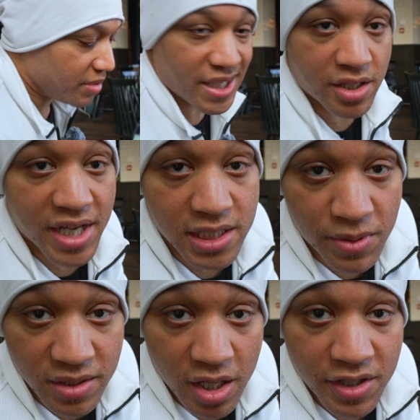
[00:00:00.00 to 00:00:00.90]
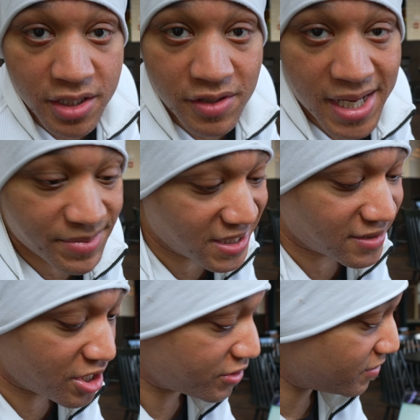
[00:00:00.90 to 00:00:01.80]
But yeah, you guys probably already know that
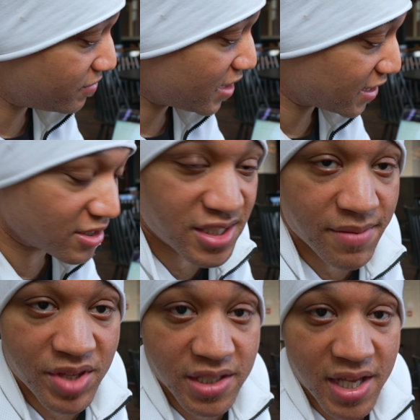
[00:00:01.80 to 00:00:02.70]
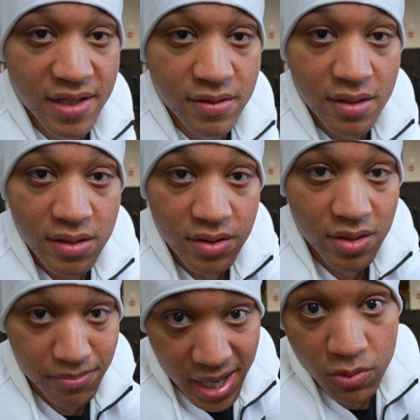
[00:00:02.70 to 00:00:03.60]
because they're that's the same thing that
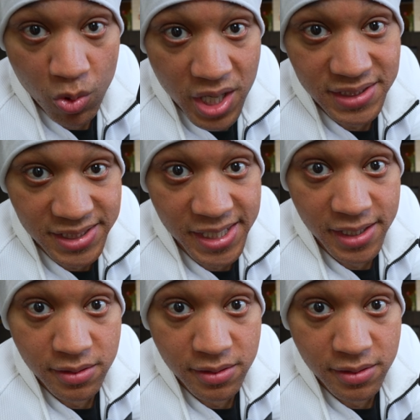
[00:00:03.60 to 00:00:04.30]
the Mic One did.